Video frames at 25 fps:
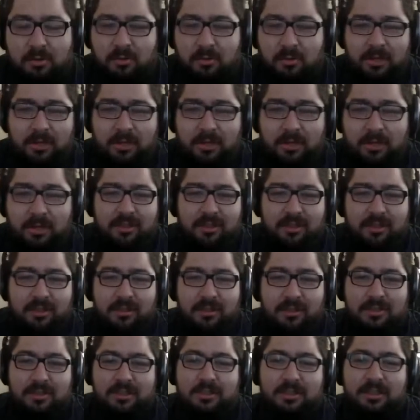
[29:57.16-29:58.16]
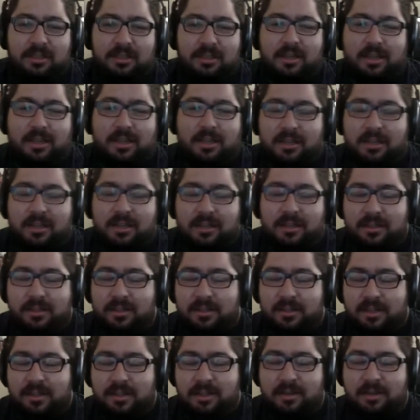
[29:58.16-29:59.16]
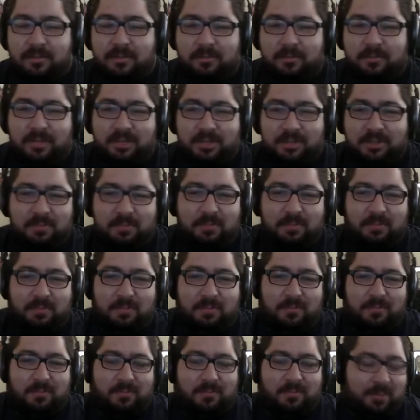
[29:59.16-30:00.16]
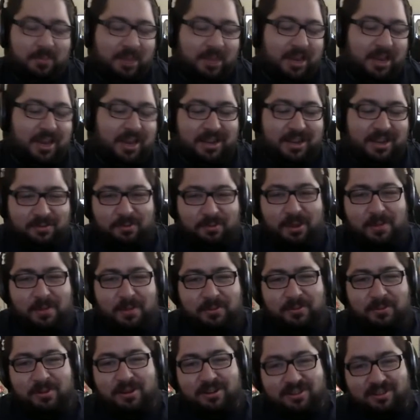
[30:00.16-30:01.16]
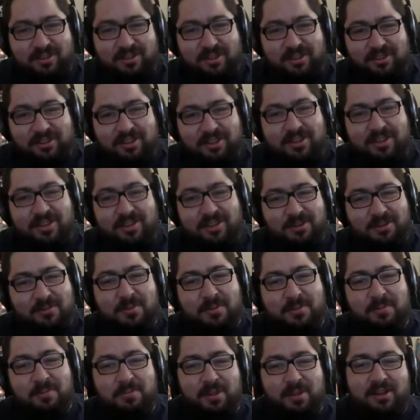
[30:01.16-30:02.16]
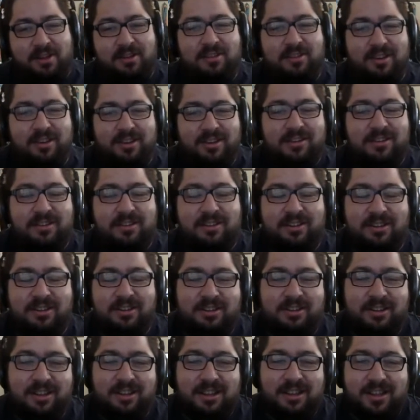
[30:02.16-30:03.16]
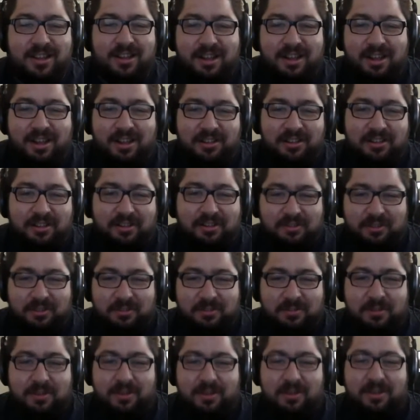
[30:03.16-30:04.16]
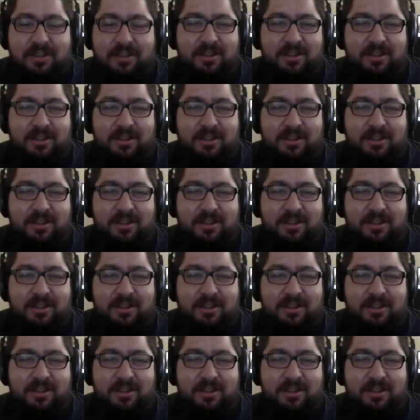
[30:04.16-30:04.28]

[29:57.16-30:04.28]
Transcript: Well, I think I got my head wrapped around content a little bit better, and I'll definitely be